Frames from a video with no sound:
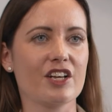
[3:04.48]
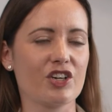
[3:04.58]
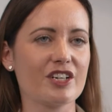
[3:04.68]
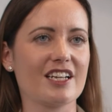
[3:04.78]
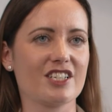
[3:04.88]

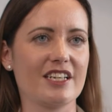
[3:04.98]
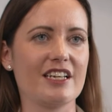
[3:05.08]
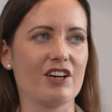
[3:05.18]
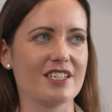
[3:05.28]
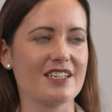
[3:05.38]
could
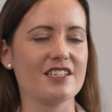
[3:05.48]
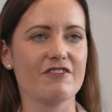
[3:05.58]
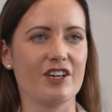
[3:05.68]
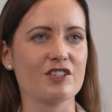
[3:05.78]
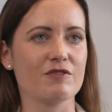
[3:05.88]
actually
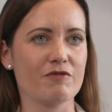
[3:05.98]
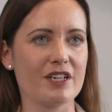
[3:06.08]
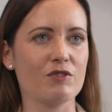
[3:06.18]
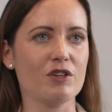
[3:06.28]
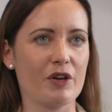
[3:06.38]
identify some
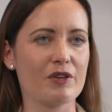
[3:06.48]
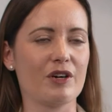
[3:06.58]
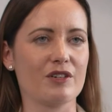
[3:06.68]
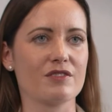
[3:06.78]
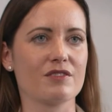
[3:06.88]
real low
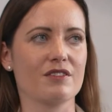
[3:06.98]
cost